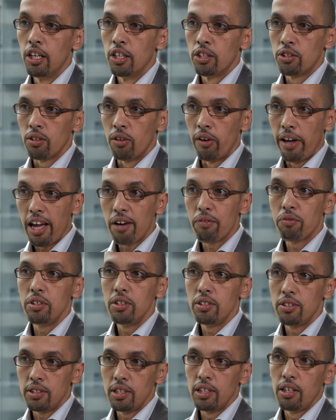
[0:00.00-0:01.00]
So
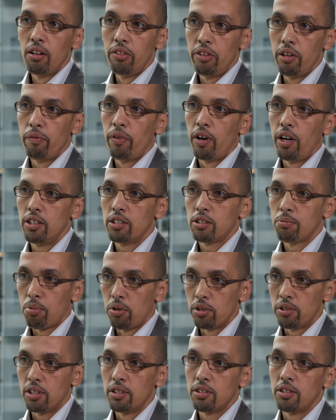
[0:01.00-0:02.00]
every single device
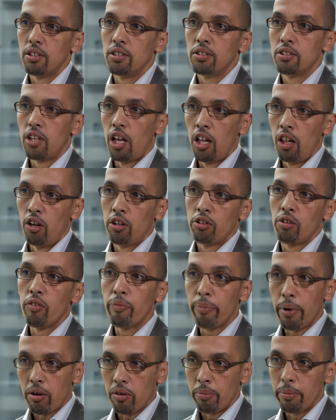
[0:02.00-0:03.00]
processes a lot
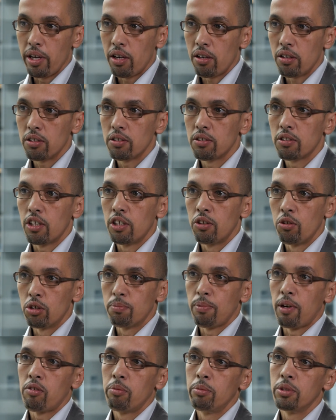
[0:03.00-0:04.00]
of parameters, and those
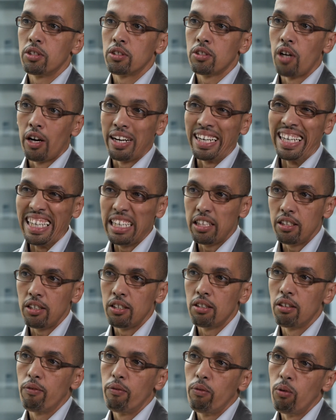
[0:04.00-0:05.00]
parameters are
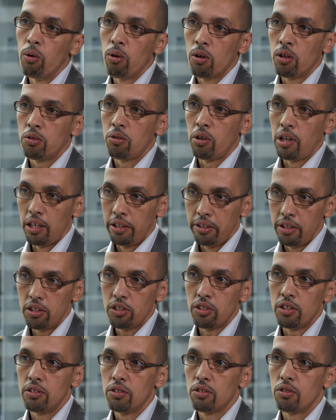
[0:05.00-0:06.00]
needed for the
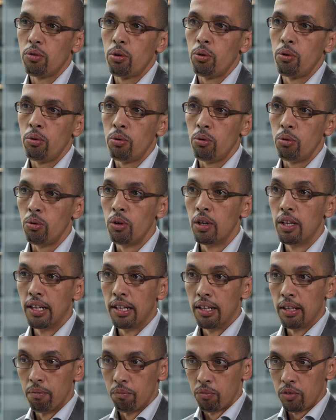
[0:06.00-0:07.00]
clinicians to
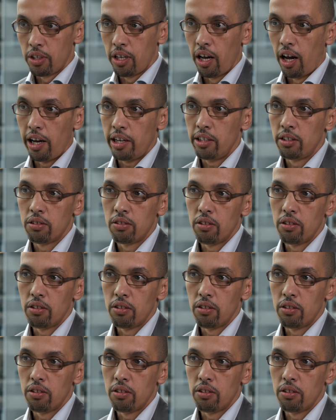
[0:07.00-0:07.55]
guide